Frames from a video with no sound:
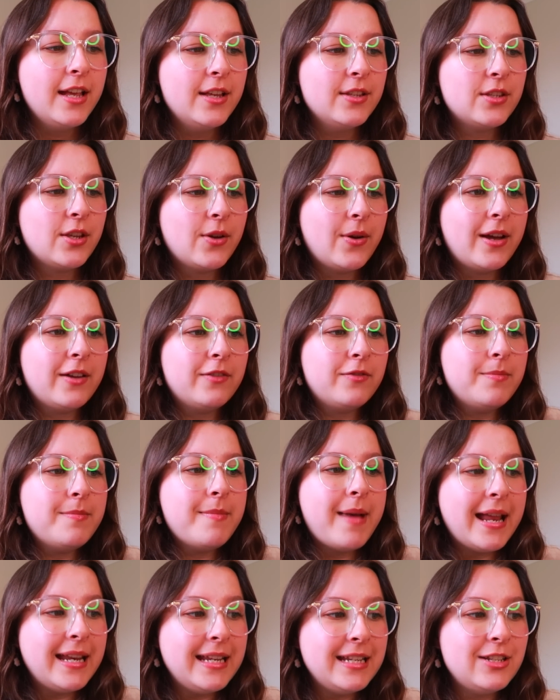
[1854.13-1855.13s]
So I've
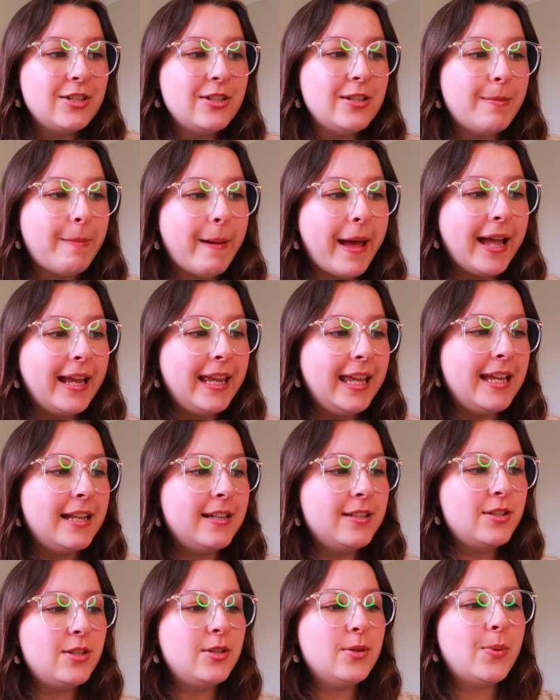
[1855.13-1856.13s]
managed to
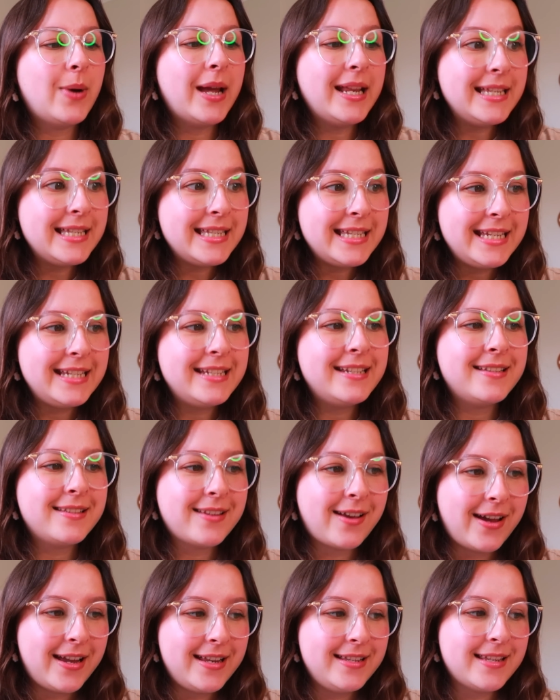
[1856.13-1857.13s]
package 20
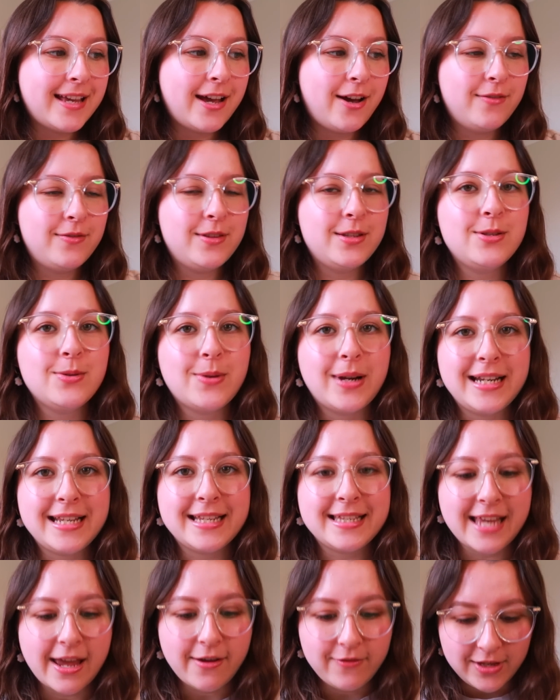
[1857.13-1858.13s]
designs out of the
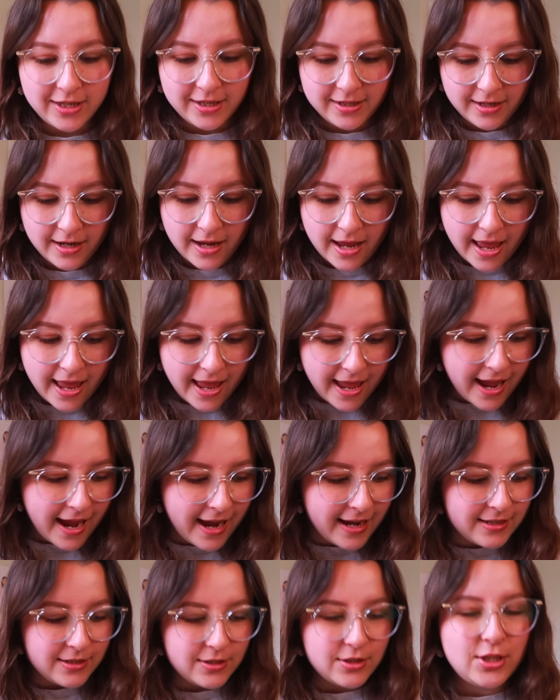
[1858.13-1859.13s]
27,
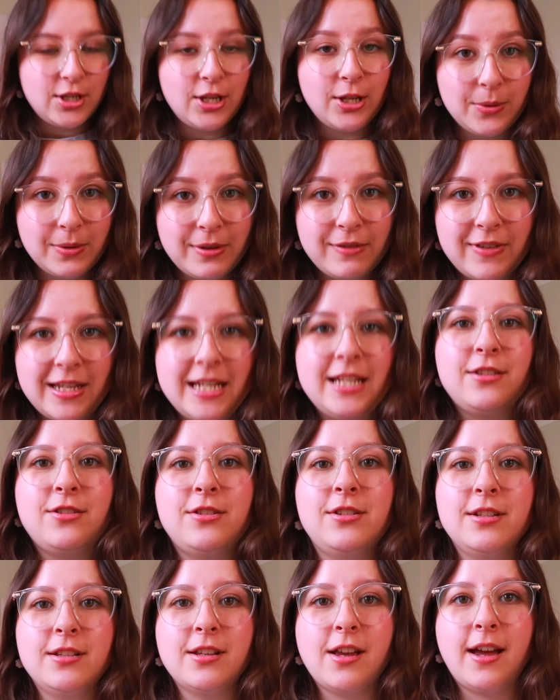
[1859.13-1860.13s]
and 2 of each
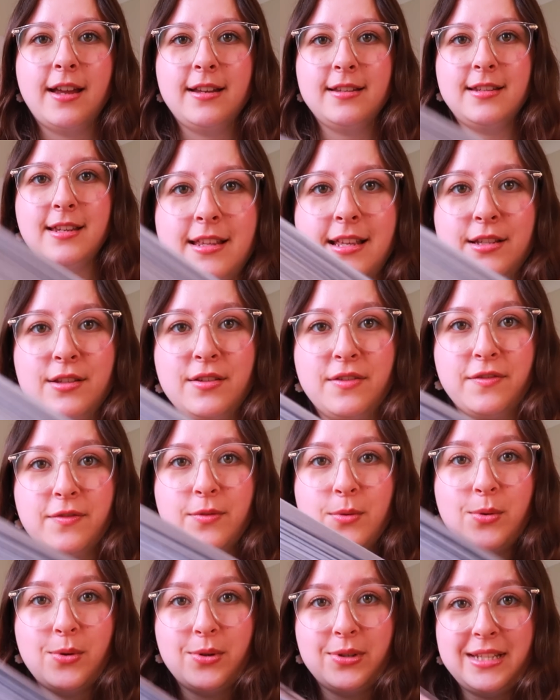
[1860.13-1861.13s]
design, there's
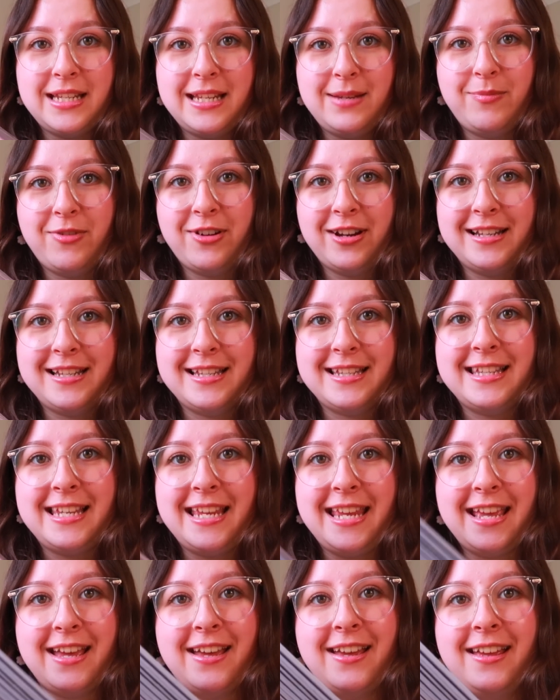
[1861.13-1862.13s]
40 prints
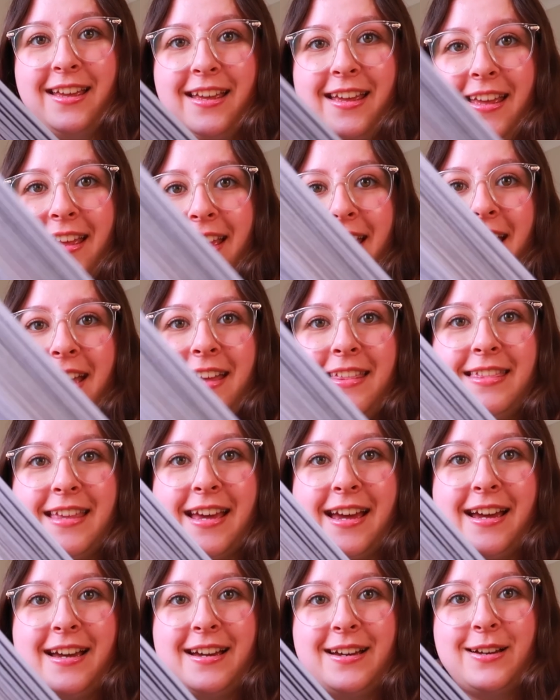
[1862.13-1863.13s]
here
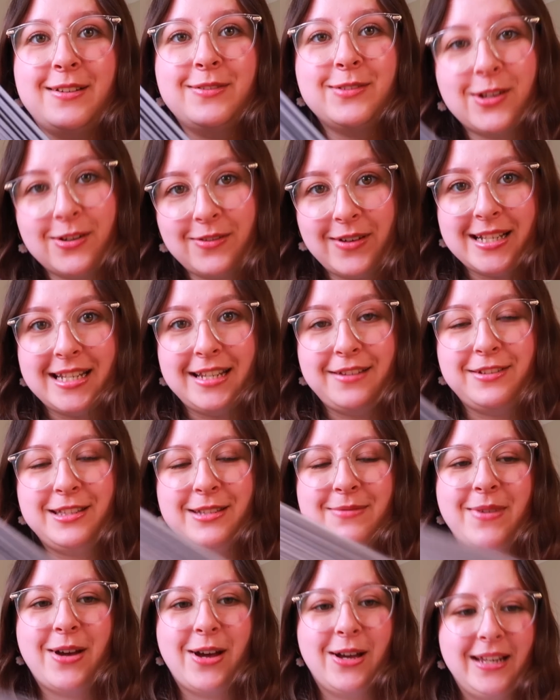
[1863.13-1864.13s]
that I've got ready for
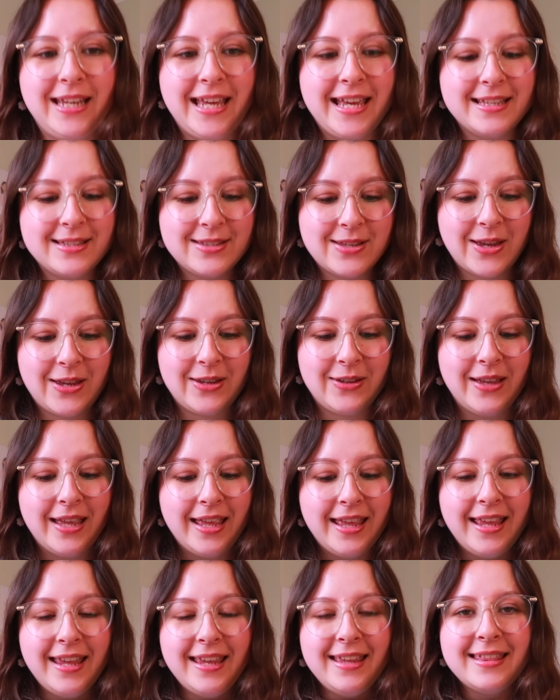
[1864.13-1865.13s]
the market. So
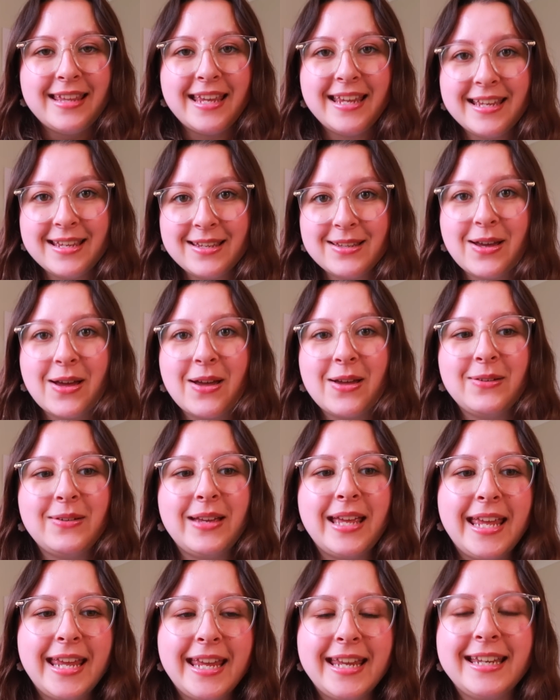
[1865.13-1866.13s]
They can go
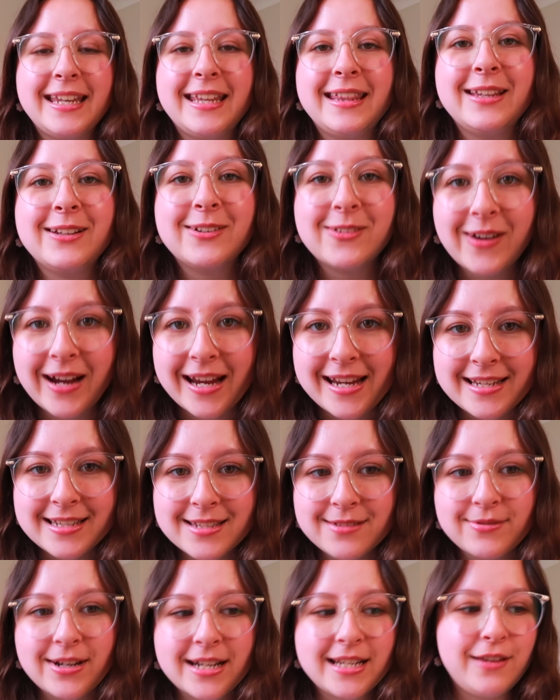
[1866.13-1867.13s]
in the
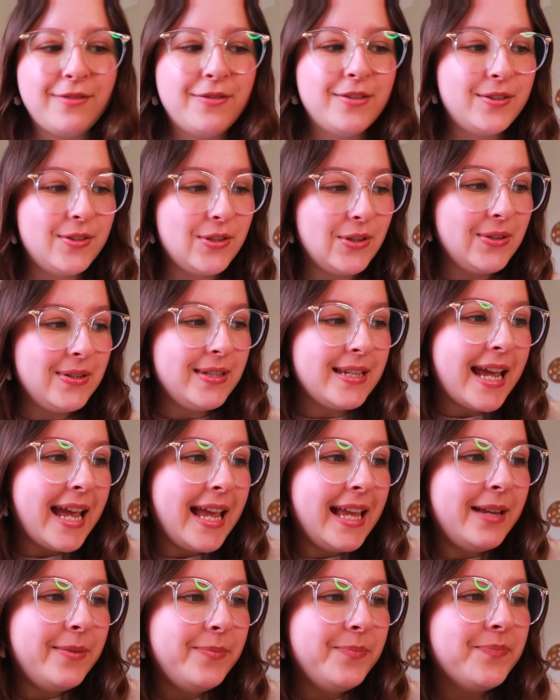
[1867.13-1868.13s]
crate ready for
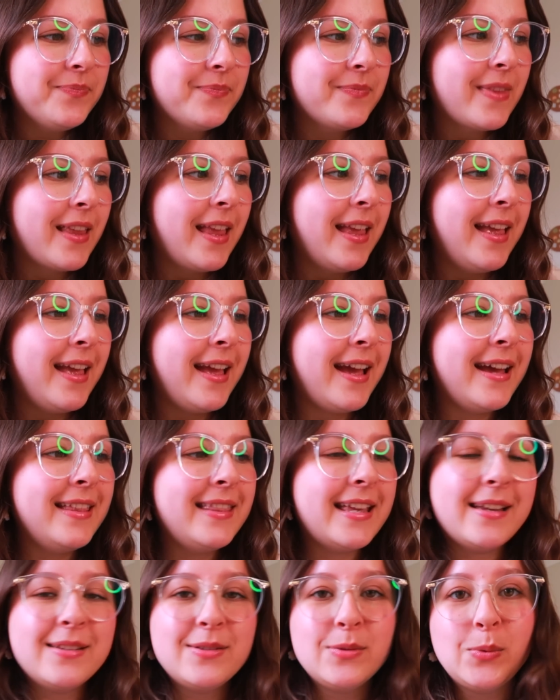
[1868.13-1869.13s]
Sunday, and
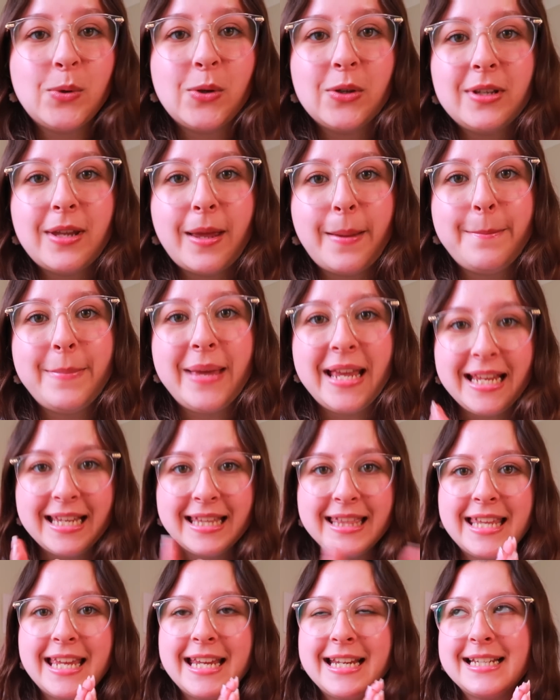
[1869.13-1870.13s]
that's one
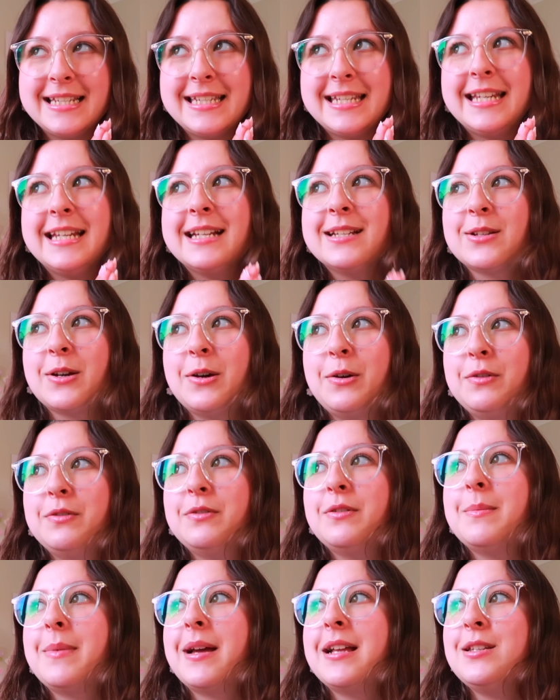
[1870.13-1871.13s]
big thing ticked
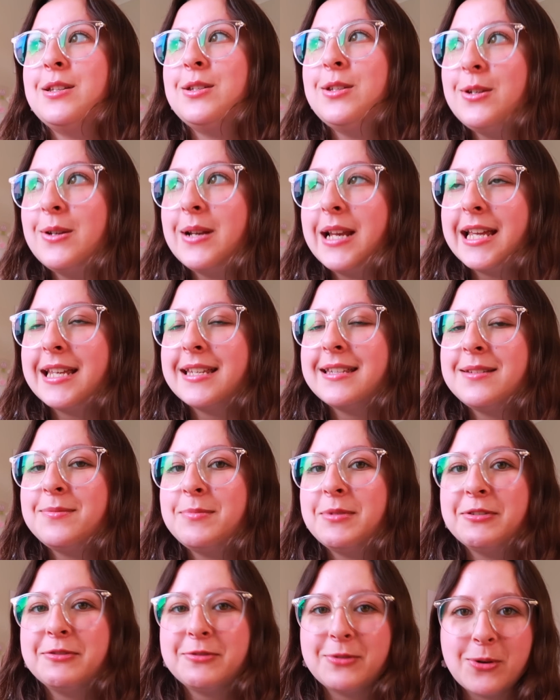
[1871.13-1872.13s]
off my to-do list
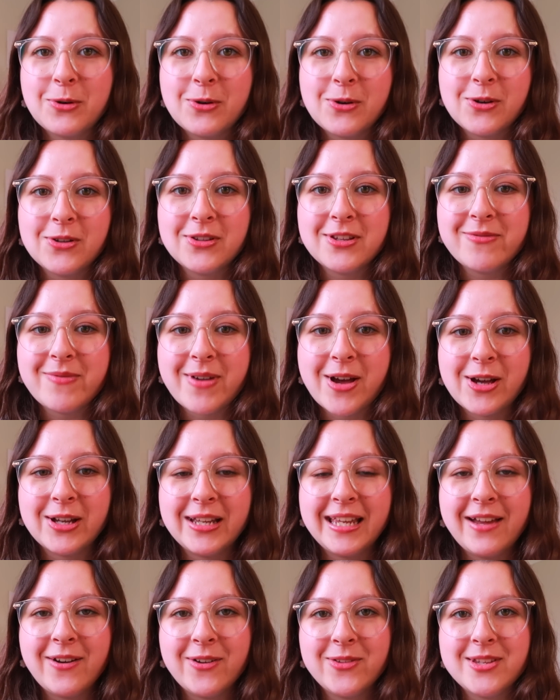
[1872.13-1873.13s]
before the
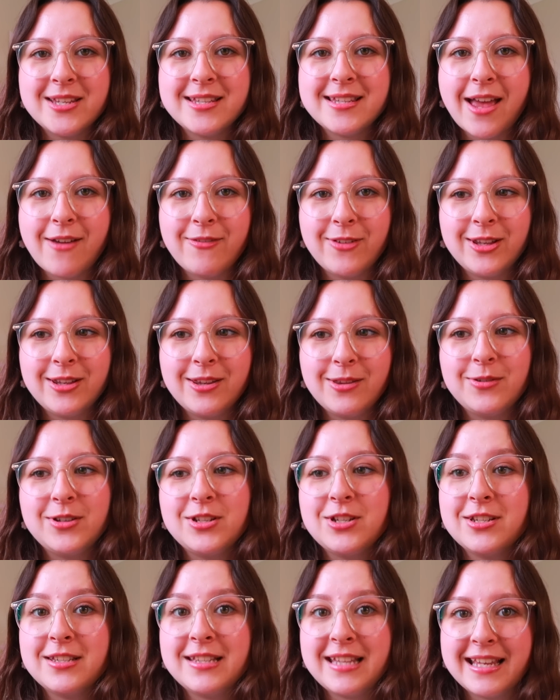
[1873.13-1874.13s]
market on the 7th,
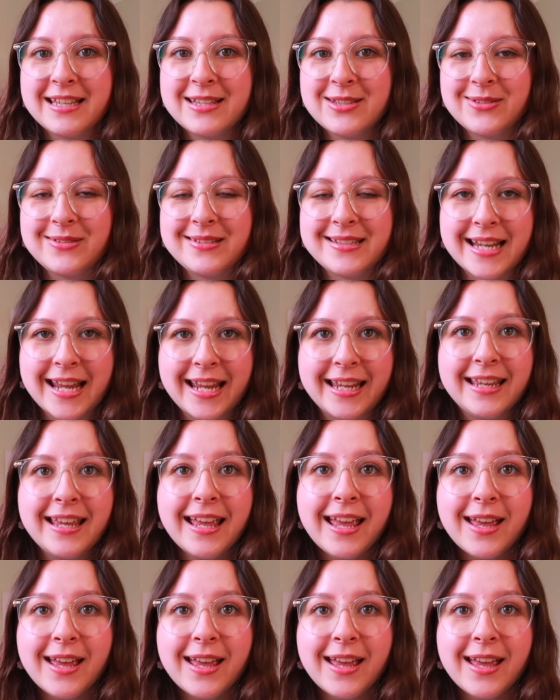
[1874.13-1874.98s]
which is this Sunday.